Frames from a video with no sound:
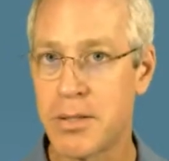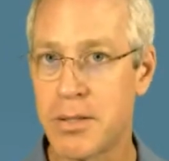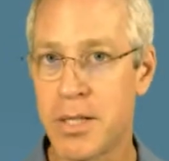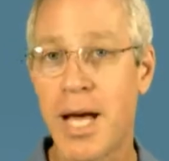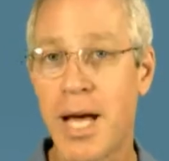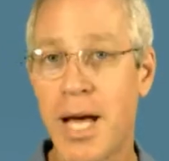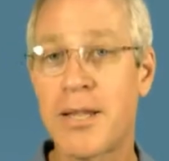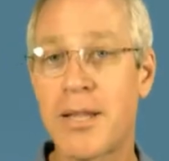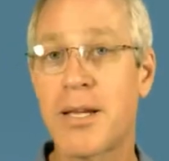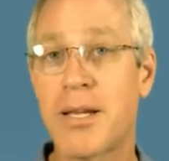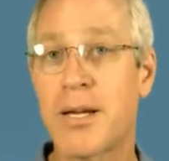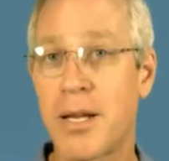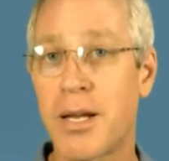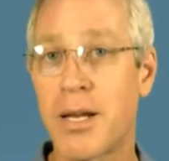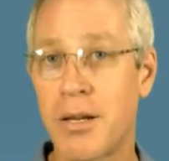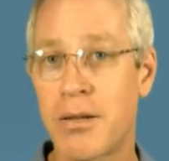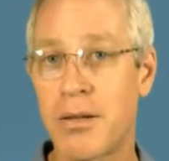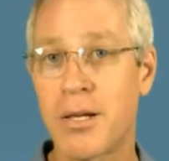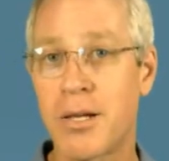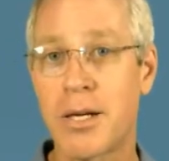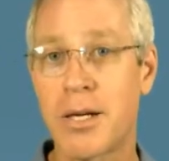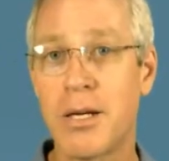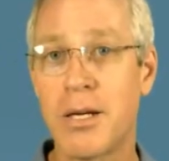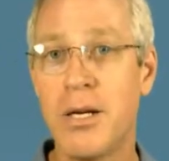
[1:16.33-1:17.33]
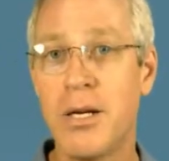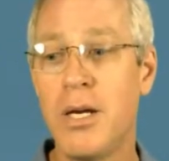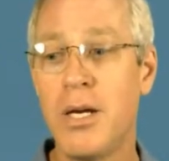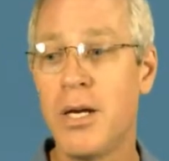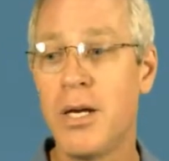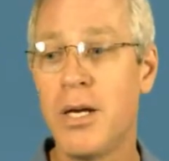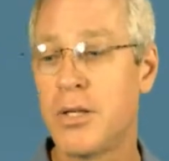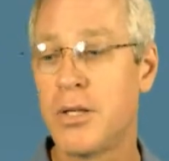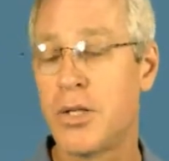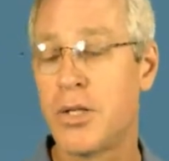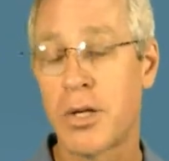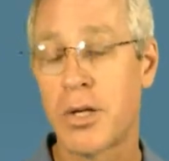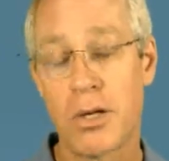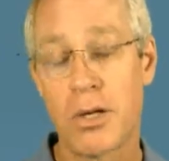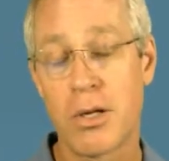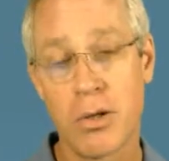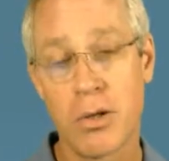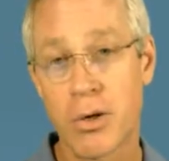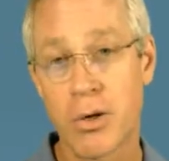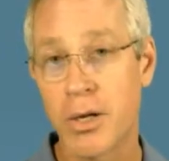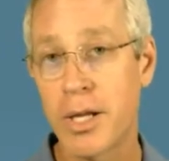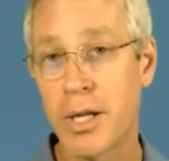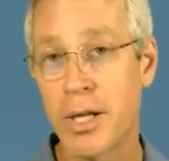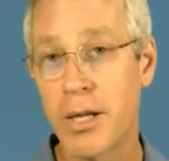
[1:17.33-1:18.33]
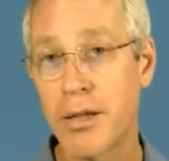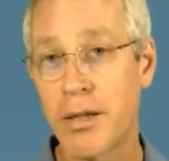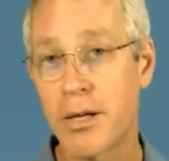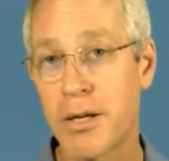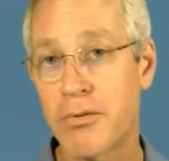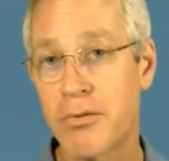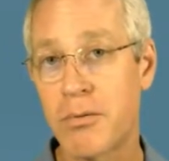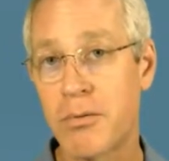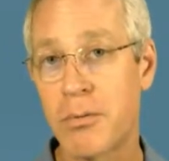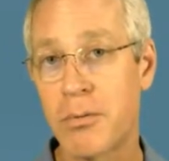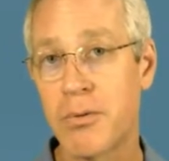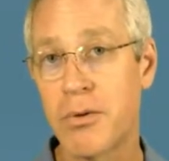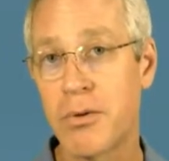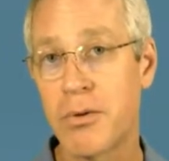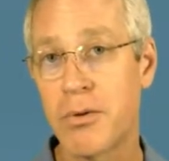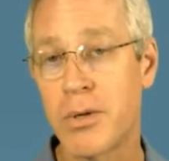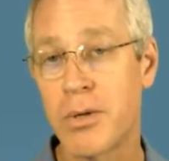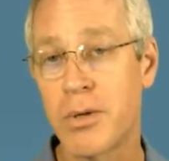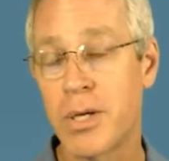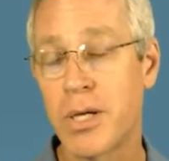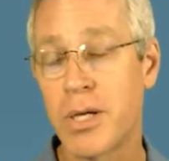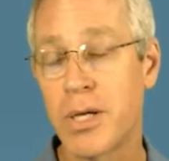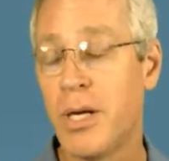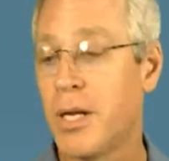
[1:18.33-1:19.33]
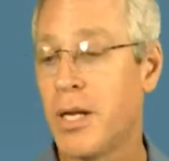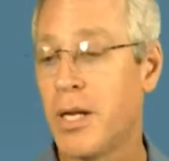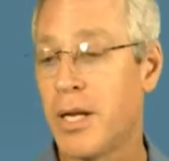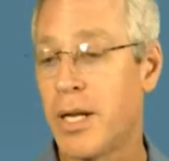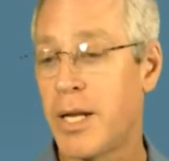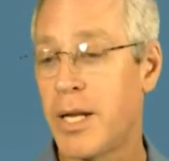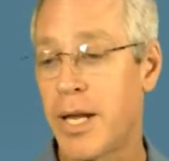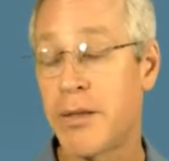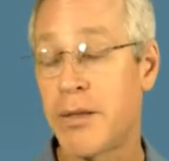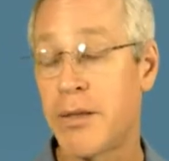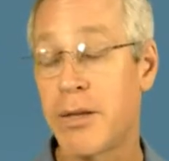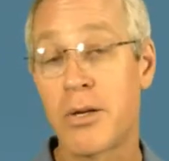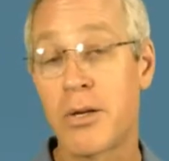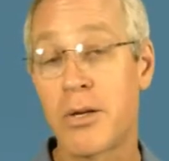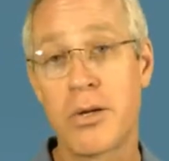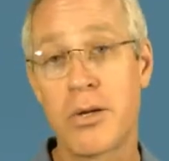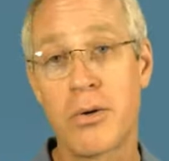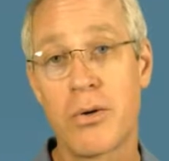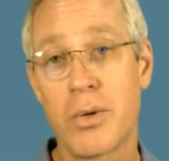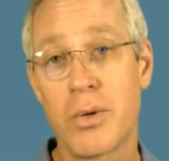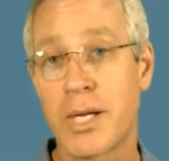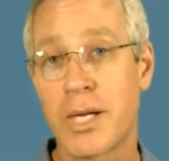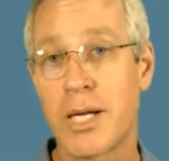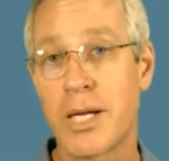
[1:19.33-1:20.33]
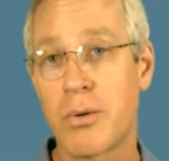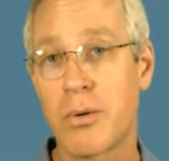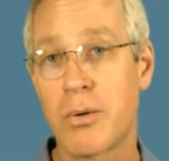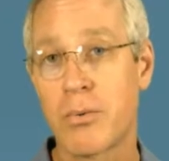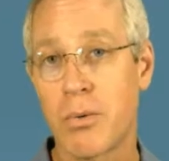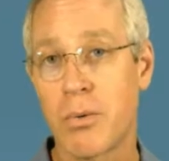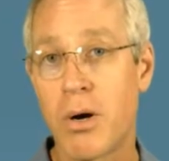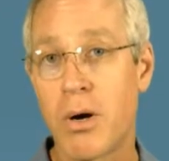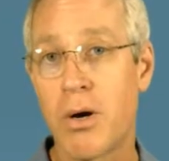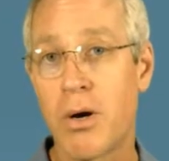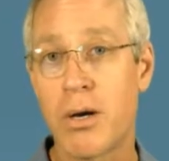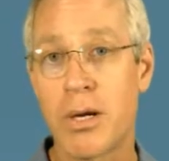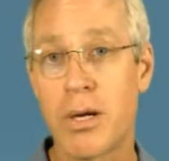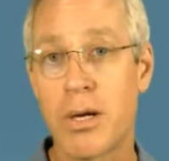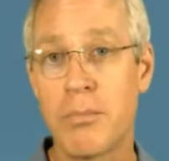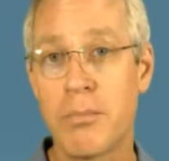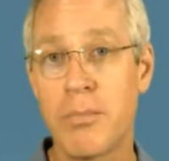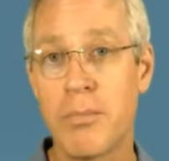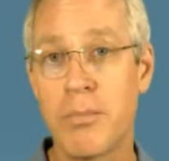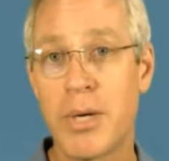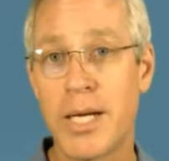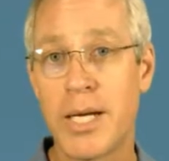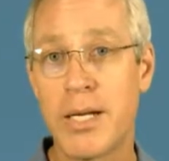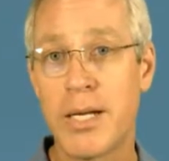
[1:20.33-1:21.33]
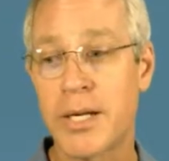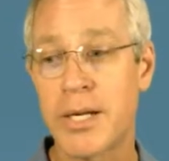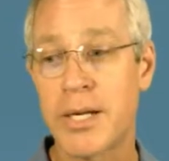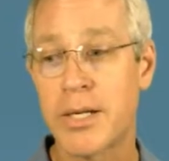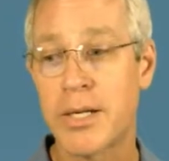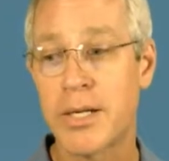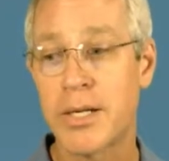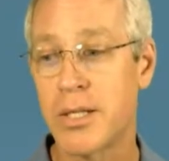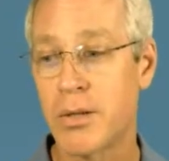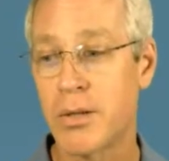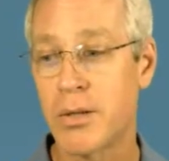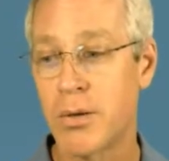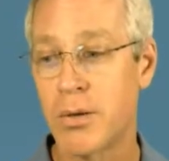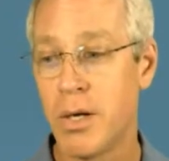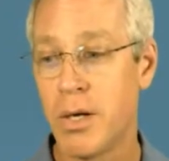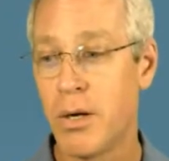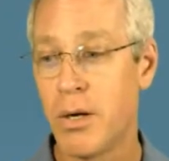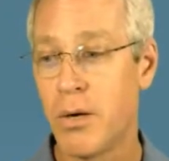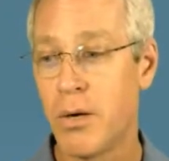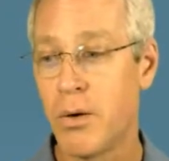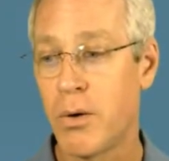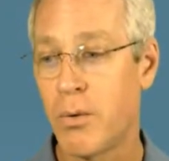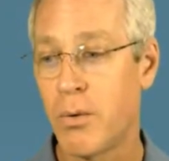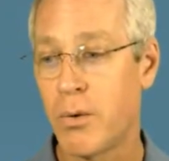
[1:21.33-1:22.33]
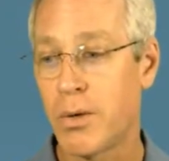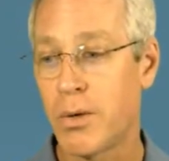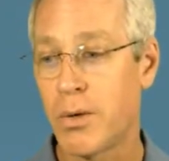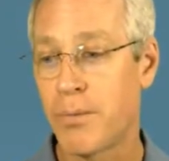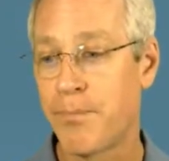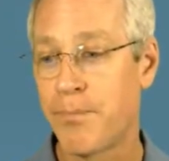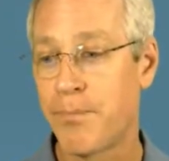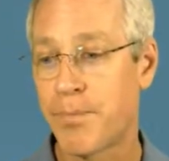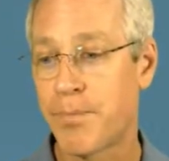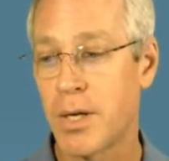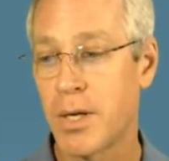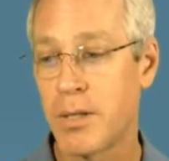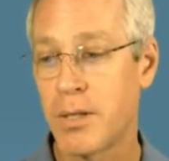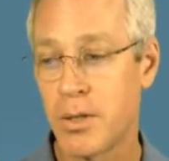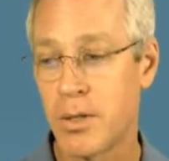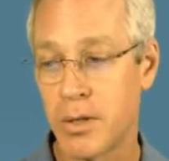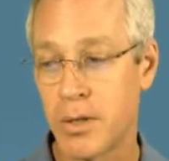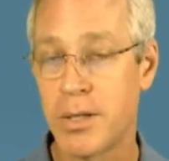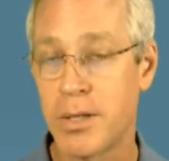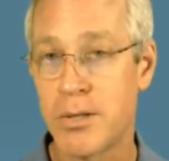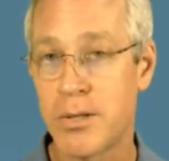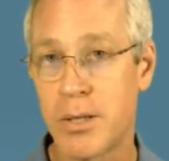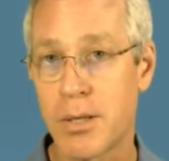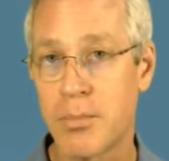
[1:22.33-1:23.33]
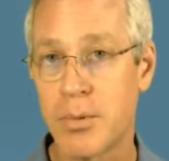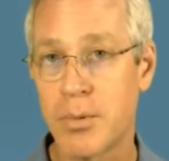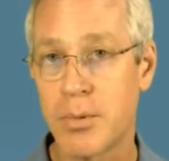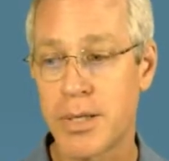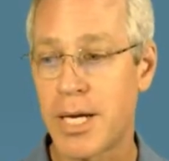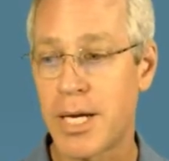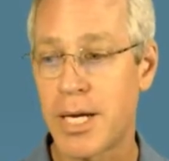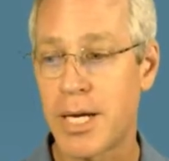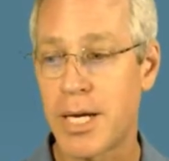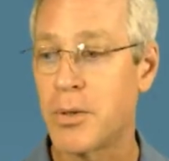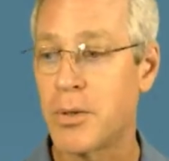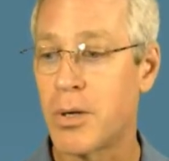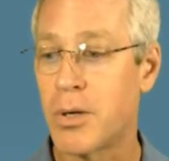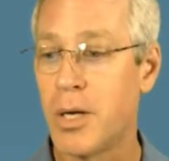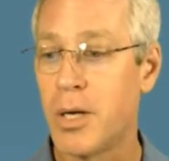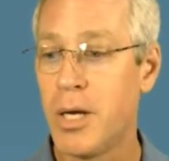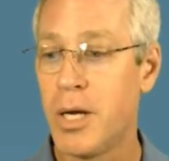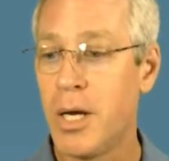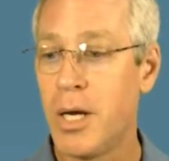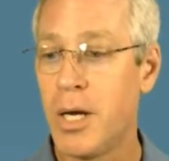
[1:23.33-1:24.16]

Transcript: Not the kind of thing that you're going to learn anything from reviewing, not anything you're going to get wrong by indexing or looking these up in the tabular.